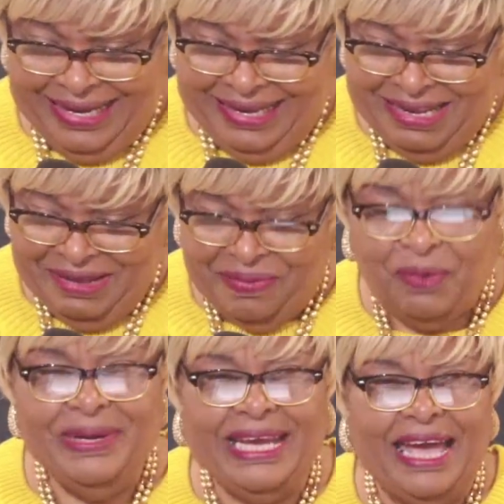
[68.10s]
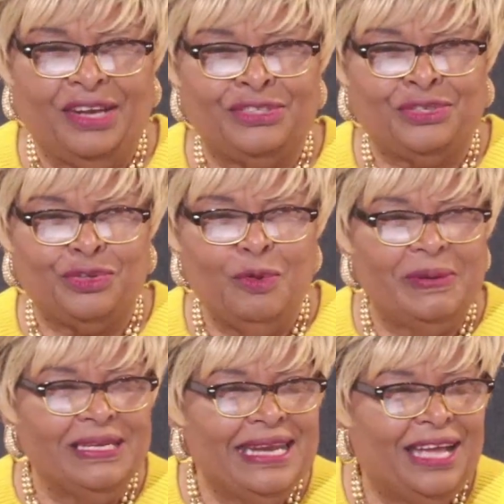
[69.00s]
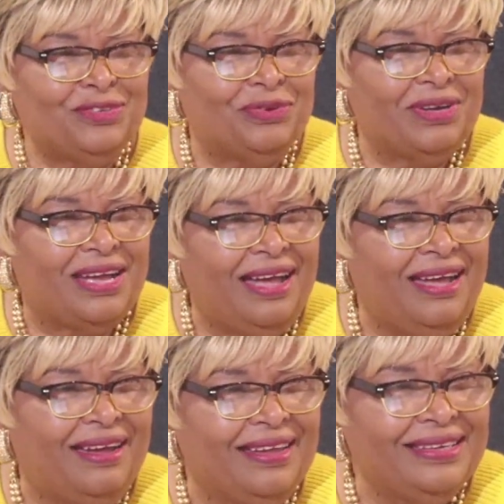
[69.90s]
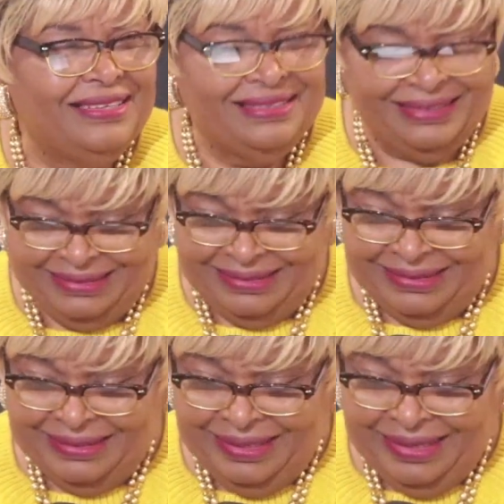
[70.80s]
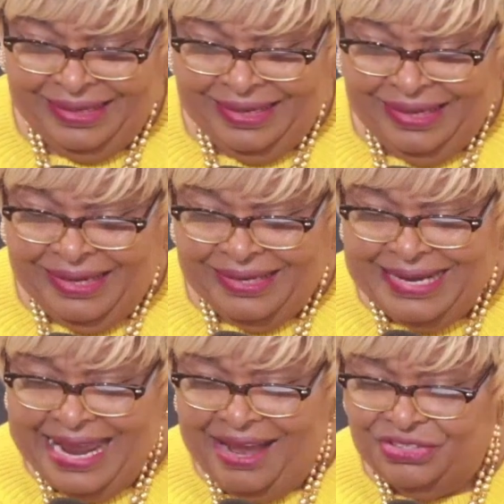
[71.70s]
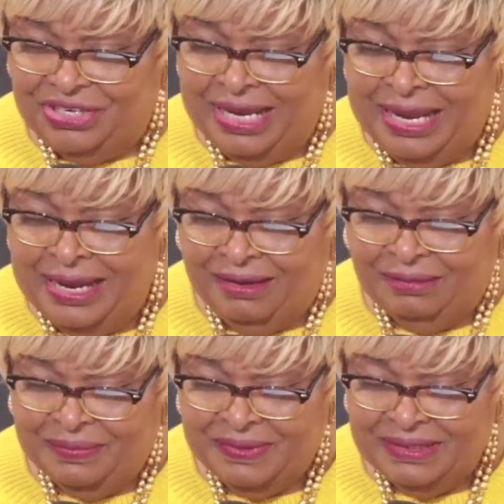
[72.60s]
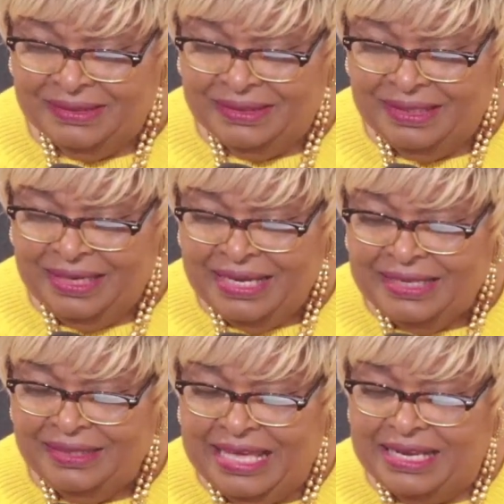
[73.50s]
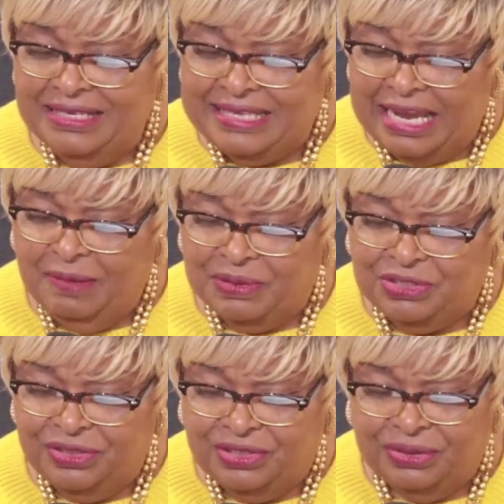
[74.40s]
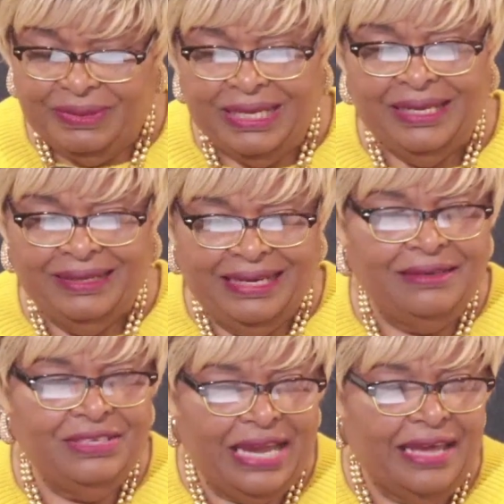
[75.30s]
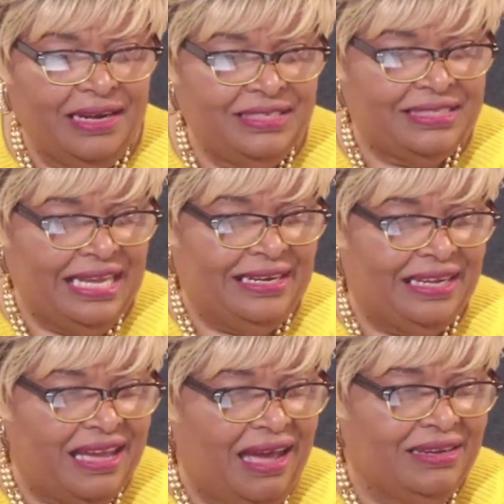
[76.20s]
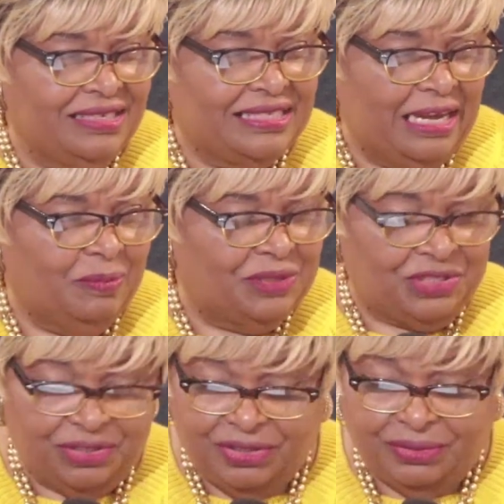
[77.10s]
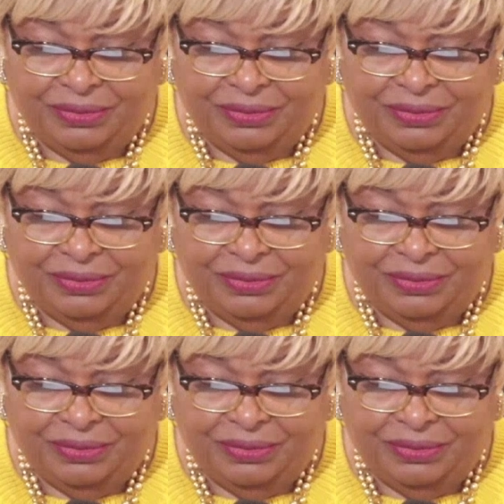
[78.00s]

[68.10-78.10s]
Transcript: But we got a supernatural God. Now to him that is able to do. Now you got to understand that God is able to do.